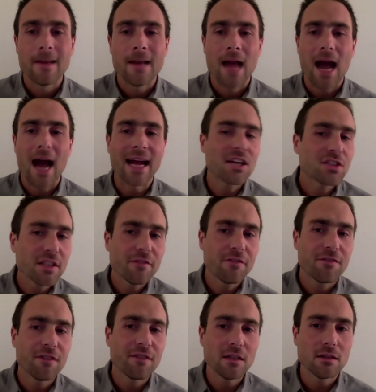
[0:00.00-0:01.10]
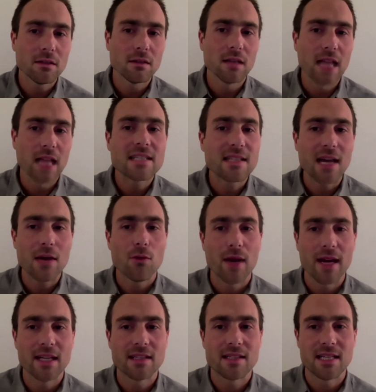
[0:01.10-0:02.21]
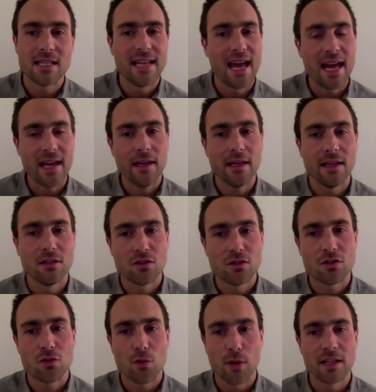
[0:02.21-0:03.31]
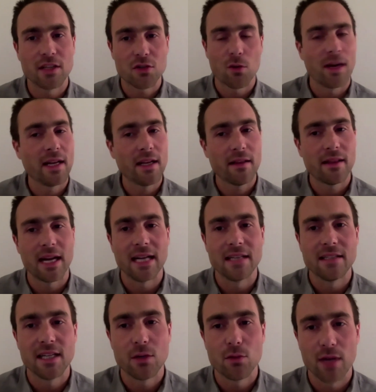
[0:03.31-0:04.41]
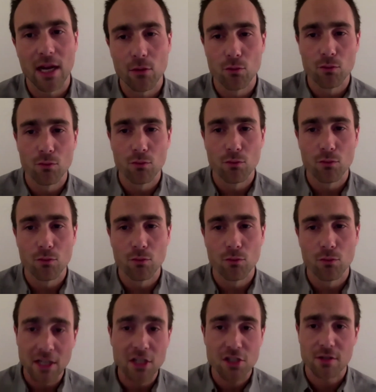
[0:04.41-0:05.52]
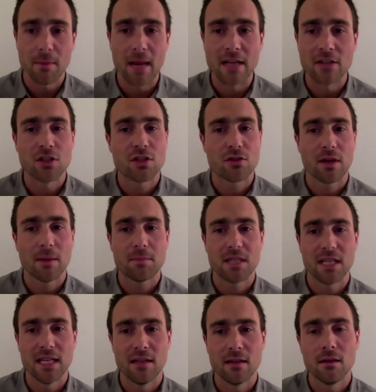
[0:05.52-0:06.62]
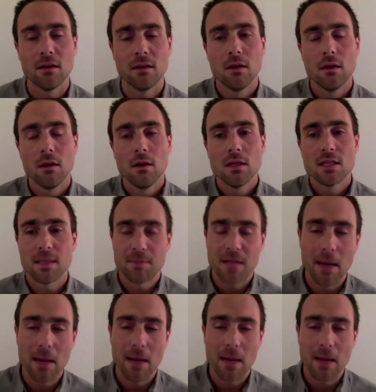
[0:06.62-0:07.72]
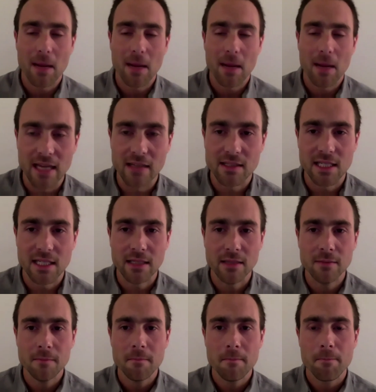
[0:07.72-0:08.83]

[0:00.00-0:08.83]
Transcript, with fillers: I actually feel less that way today in twenty twenty than I did when I finished the manuscript in September of twenty eighteen,